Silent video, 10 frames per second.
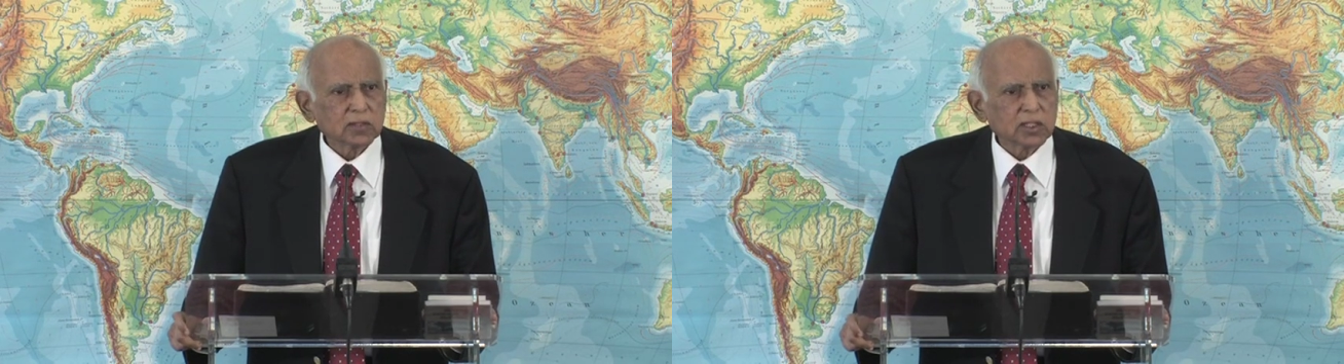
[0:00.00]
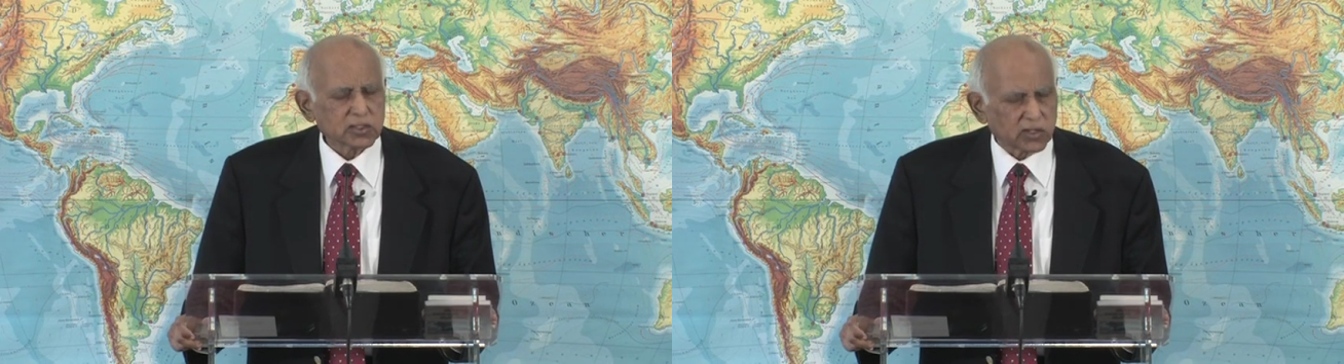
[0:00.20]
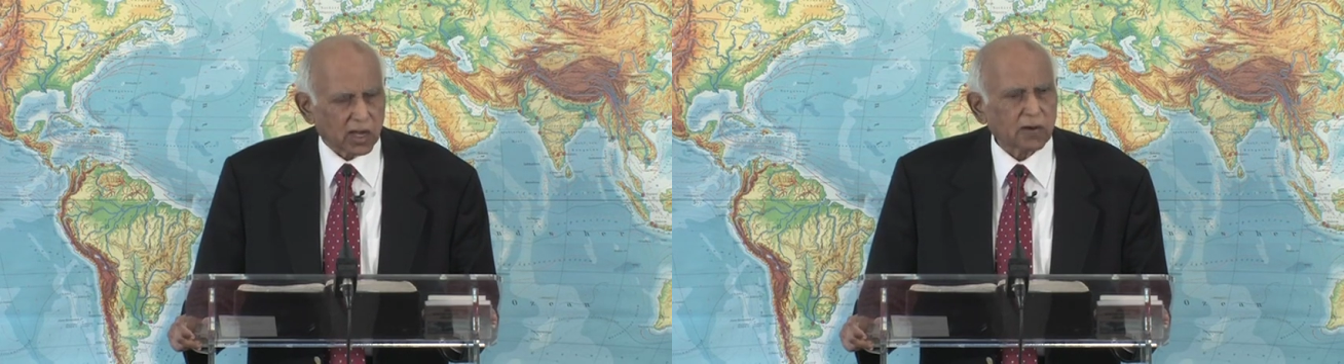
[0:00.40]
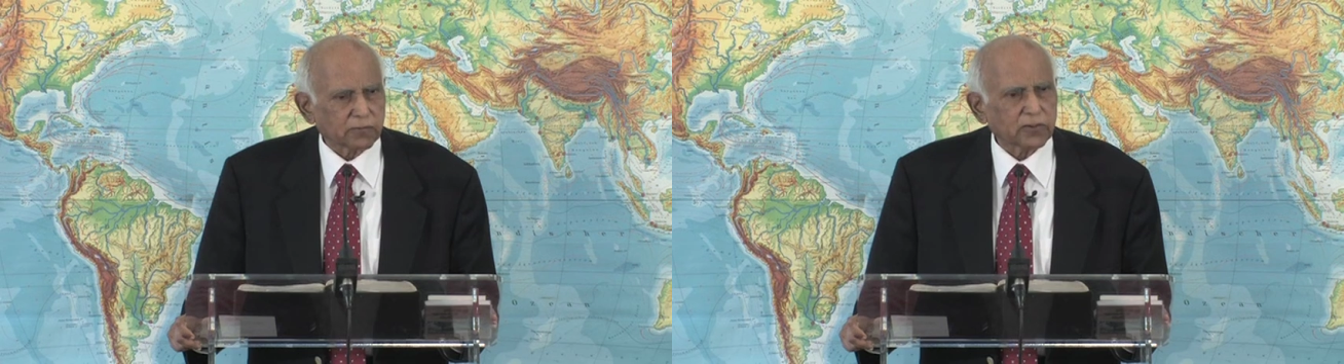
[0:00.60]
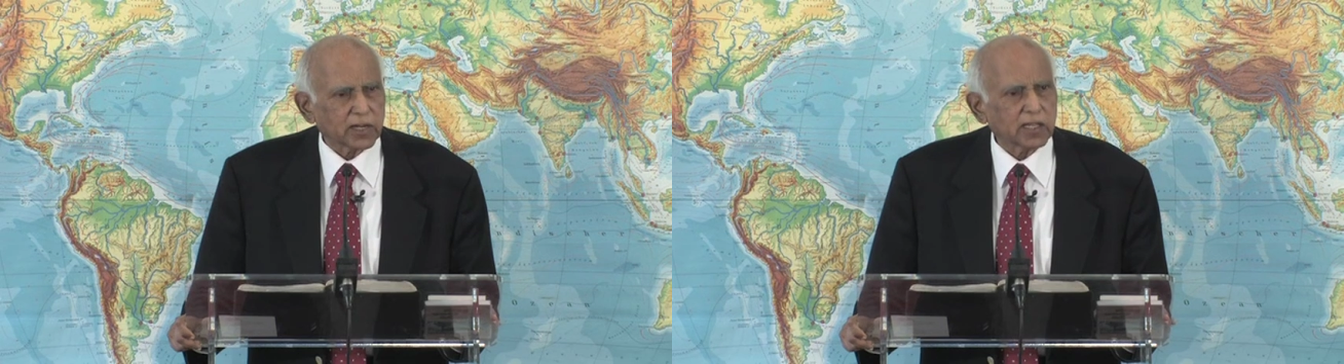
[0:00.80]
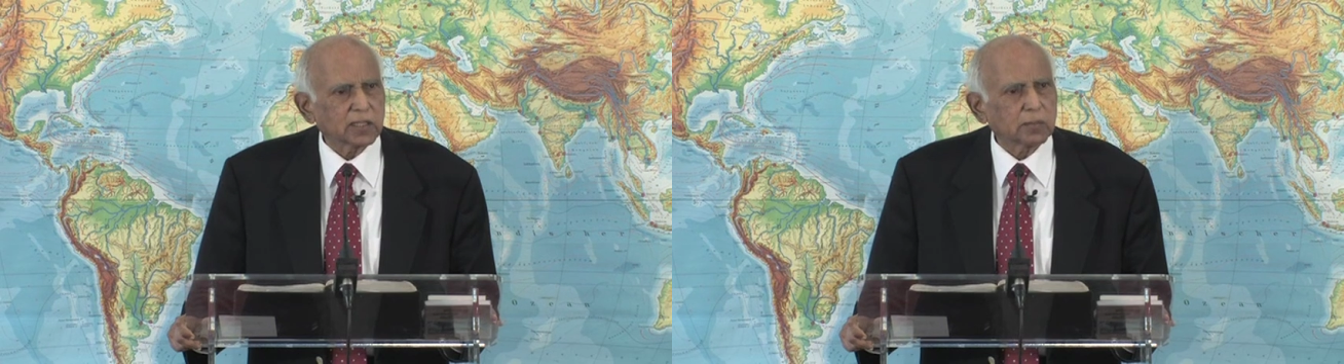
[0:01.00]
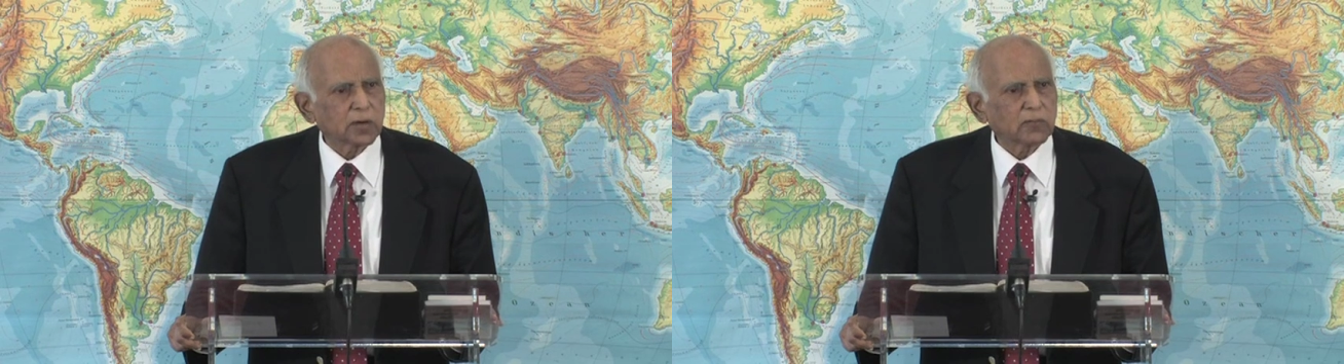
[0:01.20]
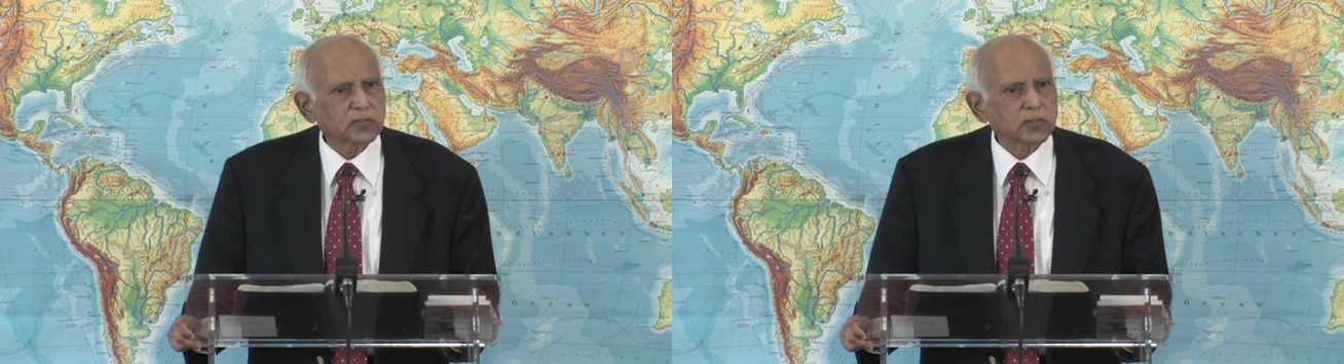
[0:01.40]
Is there
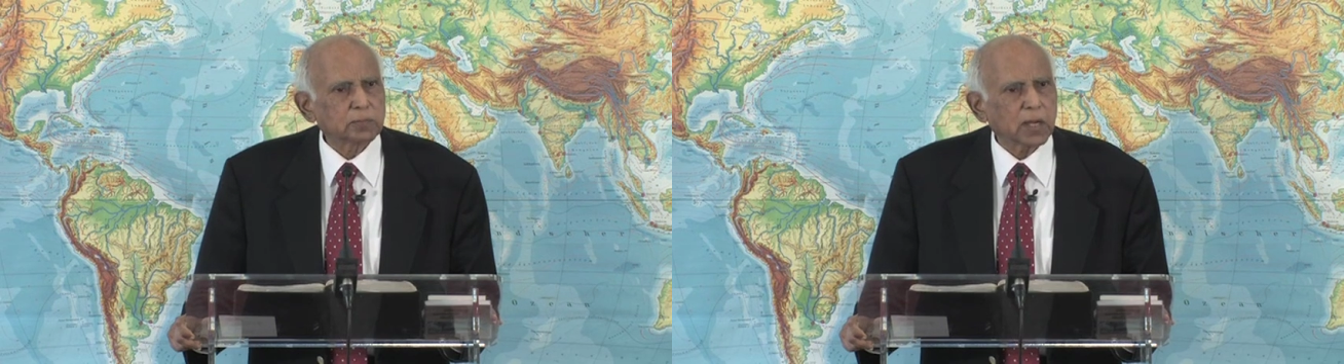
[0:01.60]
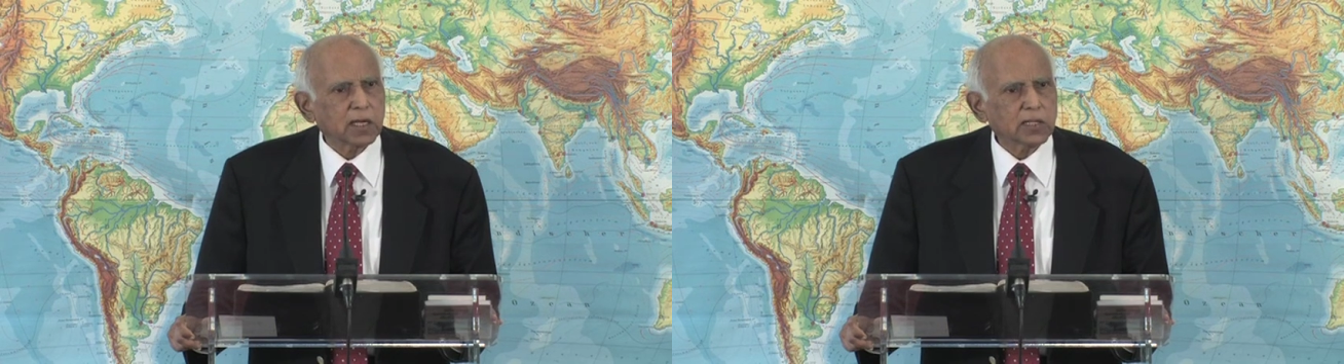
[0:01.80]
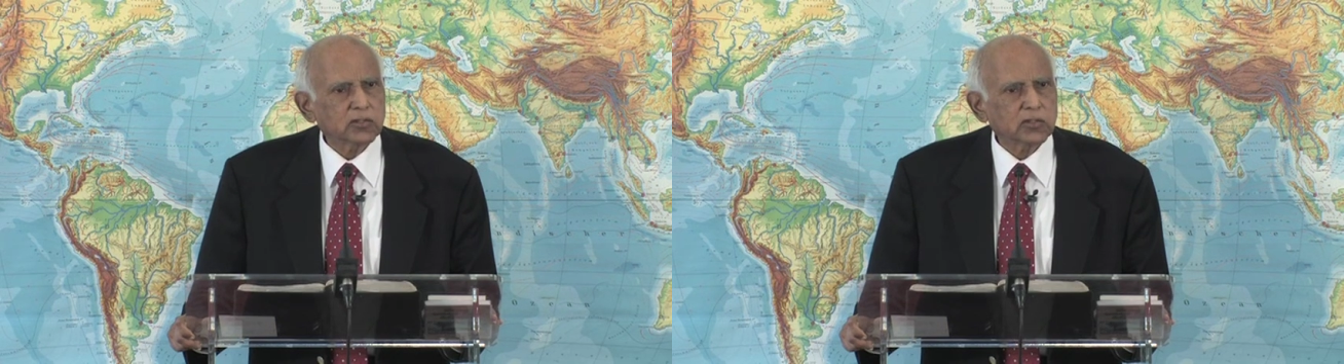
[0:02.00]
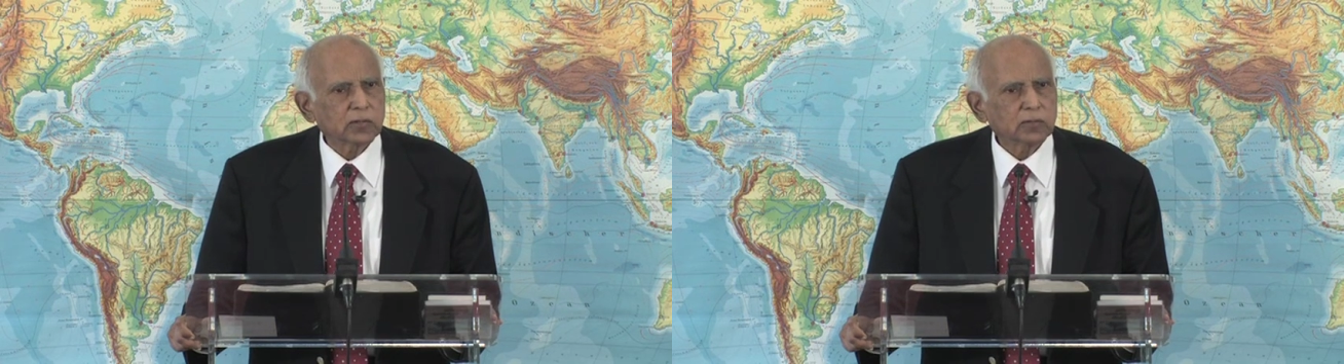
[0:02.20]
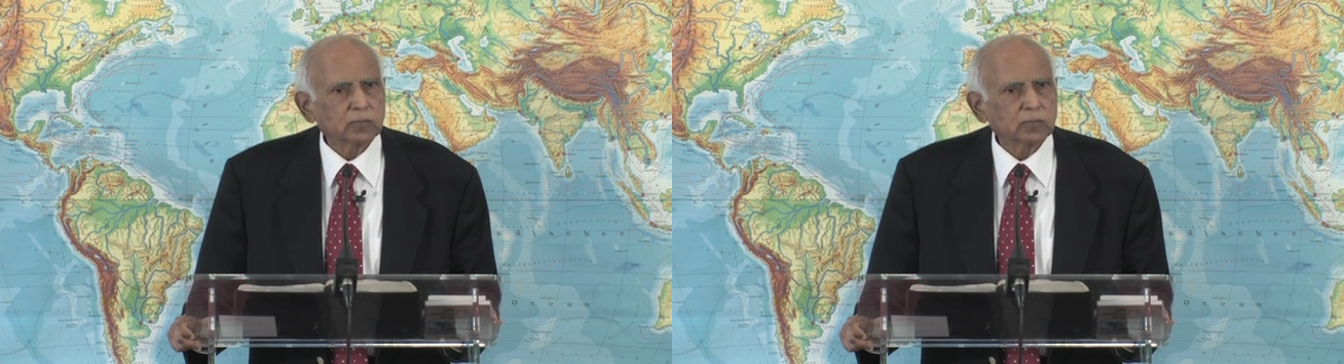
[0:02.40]
freedom of speech?